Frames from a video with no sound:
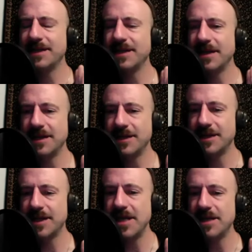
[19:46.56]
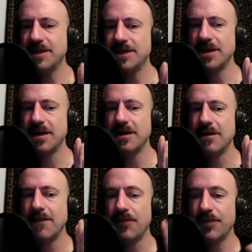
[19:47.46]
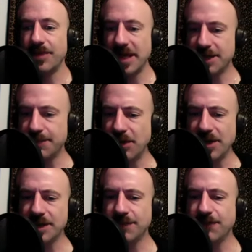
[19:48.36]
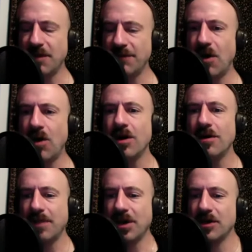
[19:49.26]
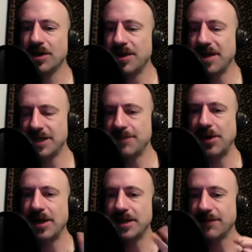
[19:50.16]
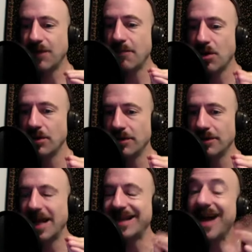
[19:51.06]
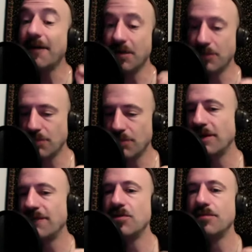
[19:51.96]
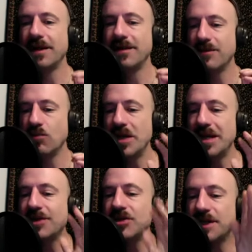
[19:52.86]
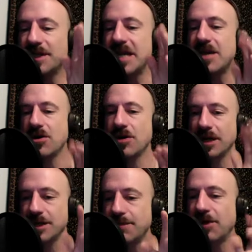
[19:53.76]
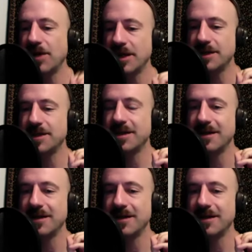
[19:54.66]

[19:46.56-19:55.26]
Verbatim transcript: it, it sees the experience from afar, but also the experience from like not from her point of view, but we get to see her experience